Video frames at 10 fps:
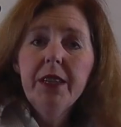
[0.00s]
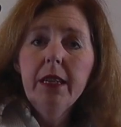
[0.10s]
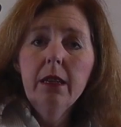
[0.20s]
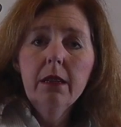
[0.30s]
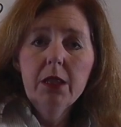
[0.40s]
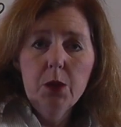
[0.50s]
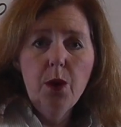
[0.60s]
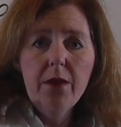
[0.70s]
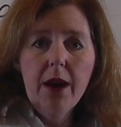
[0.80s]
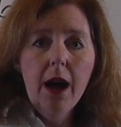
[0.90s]
is
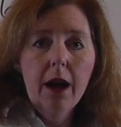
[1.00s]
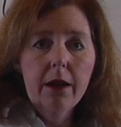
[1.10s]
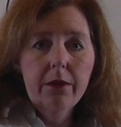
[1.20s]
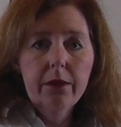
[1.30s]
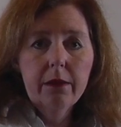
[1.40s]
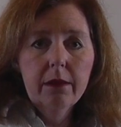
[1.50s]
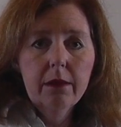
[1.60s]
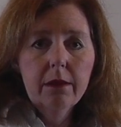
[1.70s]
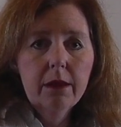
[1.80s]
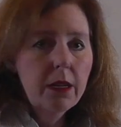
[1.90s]
25.
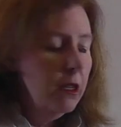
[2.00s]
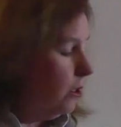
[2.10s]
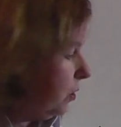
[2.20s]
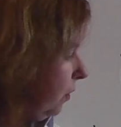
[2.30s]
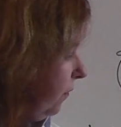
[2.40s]
So if